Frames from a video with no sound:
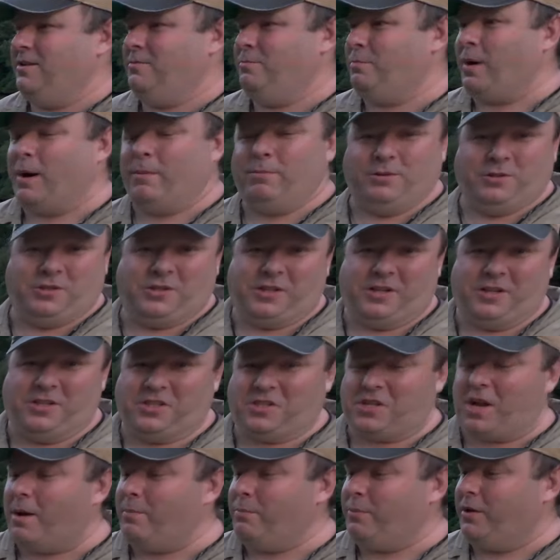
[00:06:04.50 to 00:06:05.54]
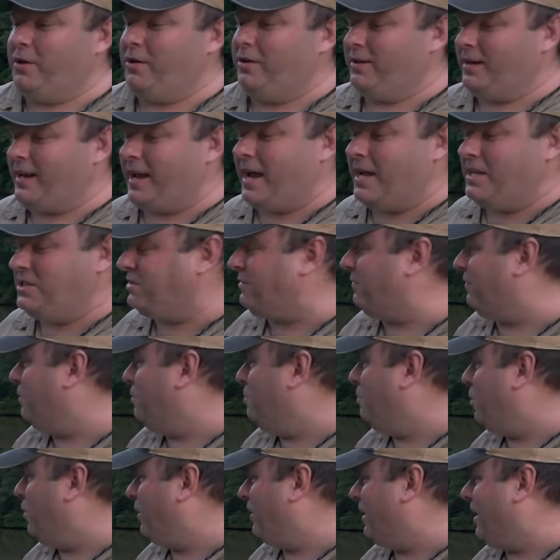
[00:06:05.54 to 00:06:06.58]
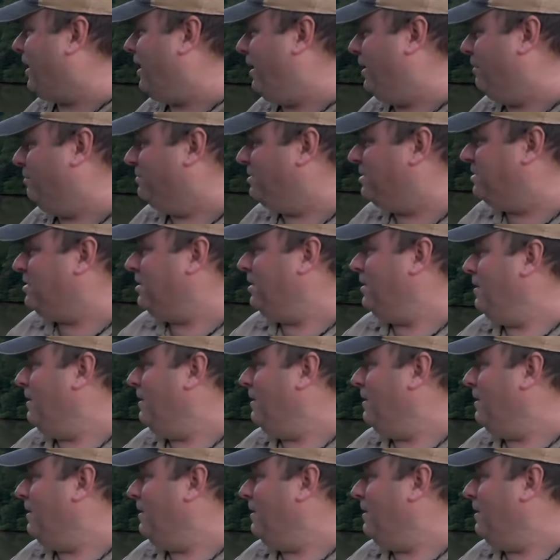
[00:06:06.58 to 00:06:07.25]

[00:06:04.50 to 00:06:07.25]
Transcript: Probably should have stopped there and cast a few more times.